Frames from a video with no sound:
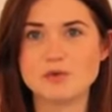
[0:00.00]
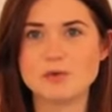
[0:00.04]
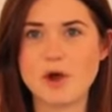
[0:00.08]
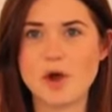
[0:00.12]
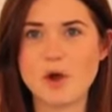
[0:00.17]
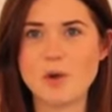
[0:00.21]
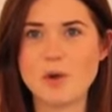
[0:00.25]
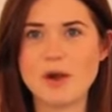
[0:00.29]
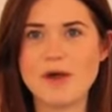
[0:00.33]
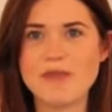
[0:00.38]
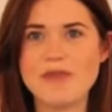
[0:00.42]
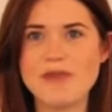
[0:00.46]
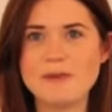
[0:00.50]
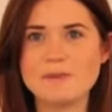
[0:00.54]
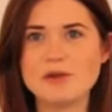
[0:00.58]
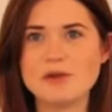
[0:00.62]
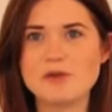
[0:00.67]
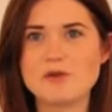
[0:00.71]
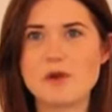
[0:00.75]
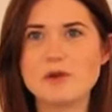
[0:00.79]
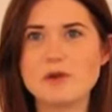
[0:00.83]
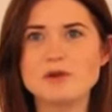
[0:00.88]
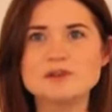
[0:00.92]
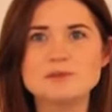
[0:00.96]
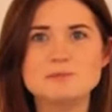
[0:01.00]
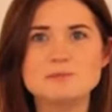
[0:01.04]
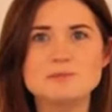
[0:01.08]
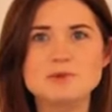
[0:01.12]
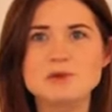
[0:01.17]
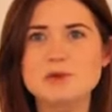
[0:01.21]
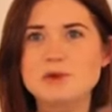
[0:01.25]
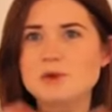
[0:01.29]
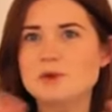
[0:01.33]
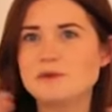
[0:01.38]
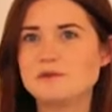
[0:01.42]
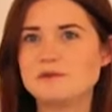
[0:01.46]
grow and then we grow into
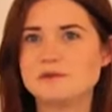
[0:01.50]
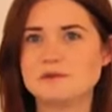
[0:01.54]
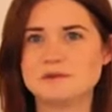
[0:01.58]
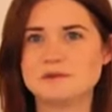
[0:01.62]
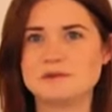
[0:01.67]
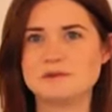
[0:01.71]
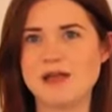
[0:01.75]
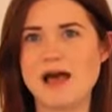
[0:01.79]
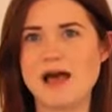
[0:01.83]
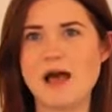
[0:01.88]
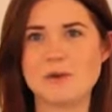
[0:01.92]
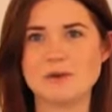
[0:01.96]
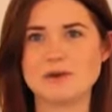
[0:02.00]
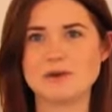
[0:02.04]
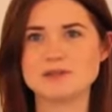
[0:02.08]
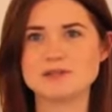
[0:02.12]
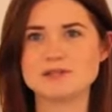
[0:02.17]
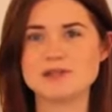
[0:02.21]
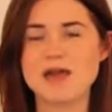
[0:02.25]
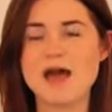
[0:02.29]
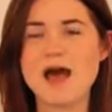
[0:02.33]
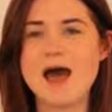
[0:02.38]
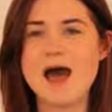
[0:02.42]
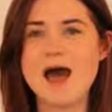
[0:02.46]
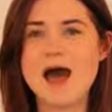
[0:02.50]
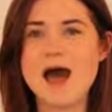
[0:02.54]
beautiful flowers.